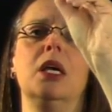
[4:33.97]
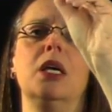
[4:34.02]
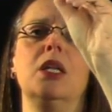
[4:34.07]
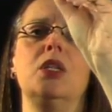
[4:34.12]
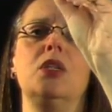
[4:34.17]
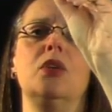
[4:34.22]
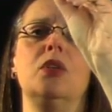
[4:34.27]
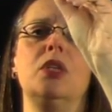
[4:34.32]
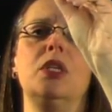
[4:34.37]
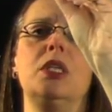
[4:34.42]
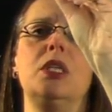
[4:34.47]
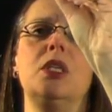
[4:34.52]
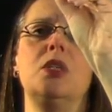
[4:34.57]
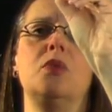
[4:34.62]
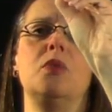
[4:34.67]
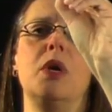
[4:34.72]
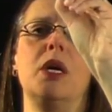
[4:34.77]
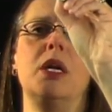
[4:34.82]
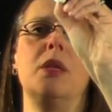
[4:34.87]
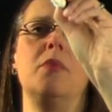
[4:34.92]
and so this
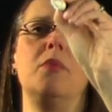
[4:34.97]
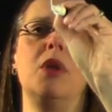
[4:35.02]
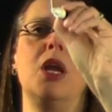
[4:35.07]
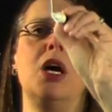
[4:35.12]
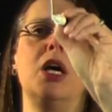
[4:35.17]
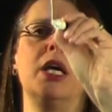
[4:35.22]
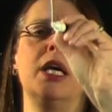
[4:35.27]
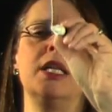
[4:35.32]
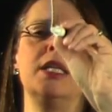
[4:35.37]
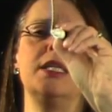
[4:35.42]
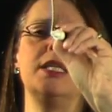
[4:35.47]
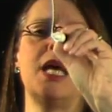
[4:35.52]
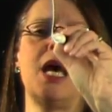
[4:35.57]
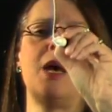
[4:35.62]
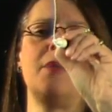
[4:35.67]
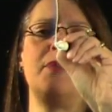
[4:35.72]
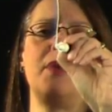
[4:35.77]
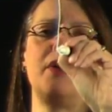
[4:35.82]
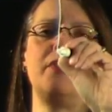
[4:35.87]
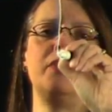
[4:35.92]
is where the block ends
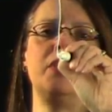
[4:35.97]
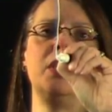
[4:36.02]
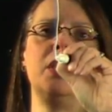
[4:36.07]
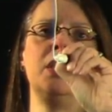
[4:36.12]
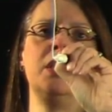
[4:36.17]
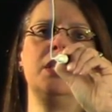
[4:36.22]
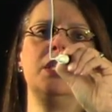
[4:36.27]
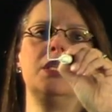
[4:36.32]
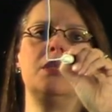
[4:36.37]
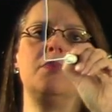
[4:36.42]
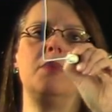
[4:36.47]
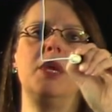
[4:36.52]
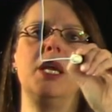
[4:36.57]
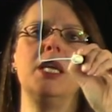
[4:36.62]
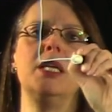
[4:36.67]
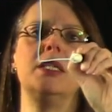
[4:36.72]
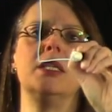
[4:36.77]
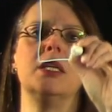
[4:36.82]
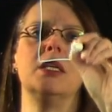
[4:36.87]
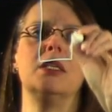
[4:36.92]
up after it
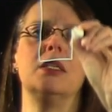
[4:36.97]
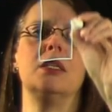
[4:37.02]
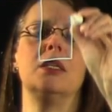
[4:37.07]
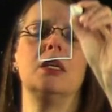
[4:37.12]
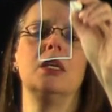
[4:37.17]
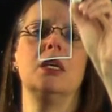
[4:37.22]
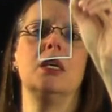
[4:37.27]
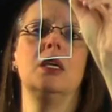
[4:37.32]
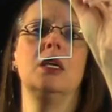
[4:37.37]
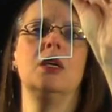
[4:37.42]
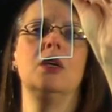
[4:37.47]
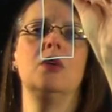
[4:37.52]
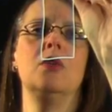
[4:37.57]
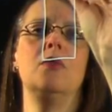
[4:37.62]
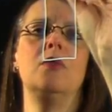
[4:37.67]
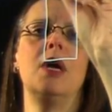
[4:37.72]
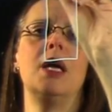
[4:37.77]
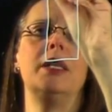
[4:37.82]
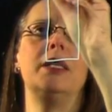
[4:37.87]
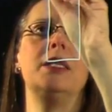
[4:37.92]
displaces,
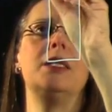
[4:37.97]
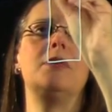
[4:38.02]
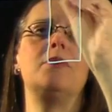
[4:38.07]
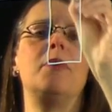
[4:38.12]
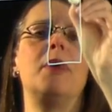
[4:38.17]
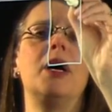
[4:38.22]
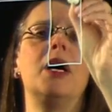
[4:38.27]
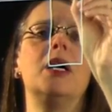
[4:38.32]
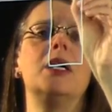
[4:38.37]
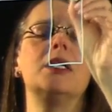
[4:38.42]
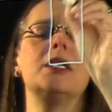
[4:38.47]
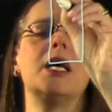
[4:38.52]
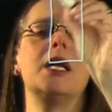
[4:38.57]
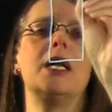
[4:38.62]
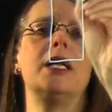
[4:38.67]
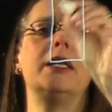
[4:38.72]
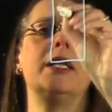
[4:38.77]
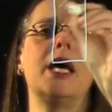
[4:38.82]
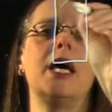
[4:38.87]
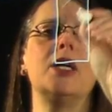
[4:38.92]
well, these bars are
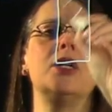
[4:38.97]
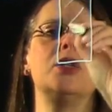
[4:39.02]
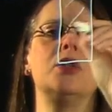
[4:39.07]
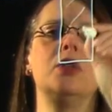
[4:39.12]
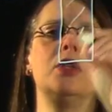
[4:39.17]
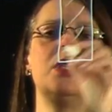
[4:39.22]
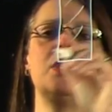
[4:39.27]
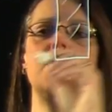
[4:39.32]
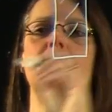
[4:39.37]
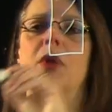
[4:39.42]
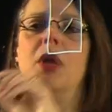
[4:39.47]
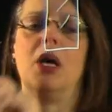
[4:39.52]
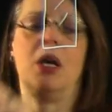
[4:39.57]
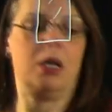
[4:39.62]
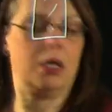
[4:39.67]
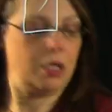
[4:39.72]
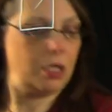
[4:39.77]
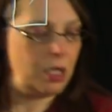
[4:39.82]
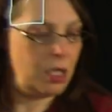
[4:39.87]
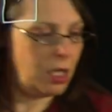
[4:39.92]
attached to this
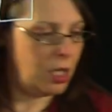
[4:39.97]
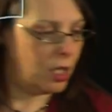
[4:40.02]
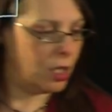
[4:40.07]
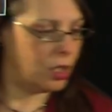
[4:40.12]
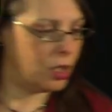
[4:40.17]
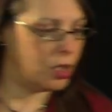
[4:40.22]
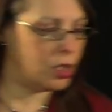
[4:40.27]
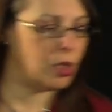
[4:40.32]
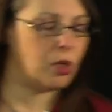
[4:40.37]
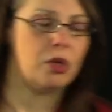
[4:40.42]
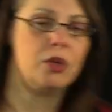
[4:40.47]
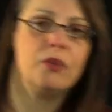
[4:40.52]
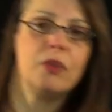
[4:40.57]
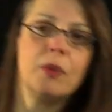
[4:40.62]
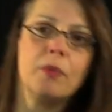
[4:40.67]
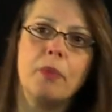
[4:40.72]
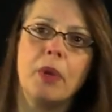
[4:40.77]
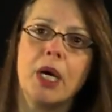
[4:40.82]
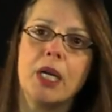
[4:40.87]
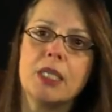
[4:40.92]
block. So if
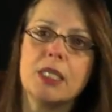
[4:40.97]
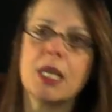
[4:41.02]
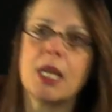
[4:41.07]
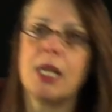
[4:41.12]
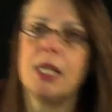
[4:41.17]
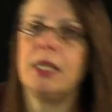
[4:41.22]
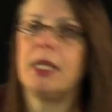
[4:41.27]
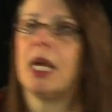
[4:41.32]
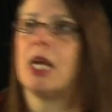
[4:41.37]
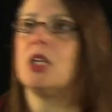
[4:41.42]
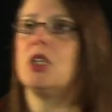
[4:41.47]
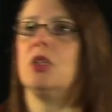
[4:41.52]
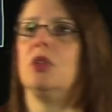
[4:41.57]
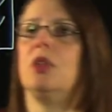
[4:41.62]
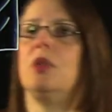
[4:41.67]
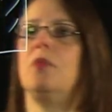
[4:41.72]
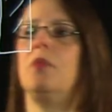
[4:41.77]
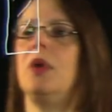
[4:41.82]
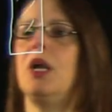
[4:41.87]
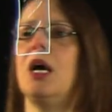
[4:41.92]
the bars are attached to
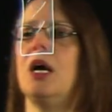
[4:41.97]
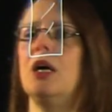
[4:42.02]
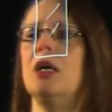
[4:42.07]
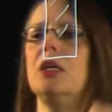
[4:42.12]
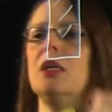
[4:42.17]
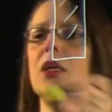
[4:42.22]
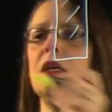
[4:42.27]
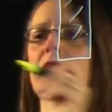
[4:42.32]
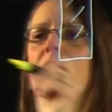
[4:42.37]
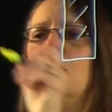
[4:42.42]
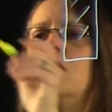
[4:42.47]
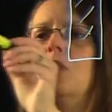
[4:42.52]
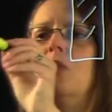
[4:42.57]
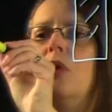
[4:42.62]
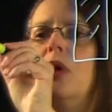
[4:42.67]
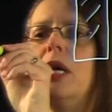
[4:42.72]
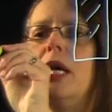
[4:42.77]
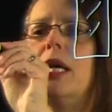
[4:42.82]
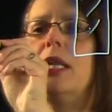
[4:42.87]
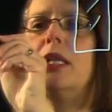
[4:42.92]
the block,
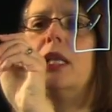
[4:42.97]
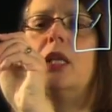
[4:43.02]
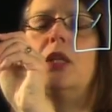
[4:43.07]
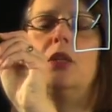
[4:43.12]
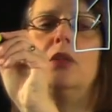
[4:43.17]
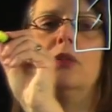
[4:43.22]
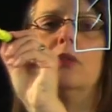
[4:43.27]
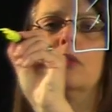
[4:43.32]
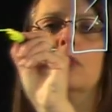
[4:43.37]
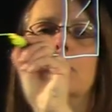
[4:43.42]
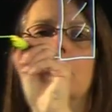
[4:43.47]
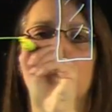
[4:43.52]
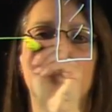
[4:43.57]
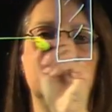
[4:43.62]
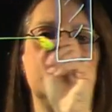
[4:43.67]
what can they do?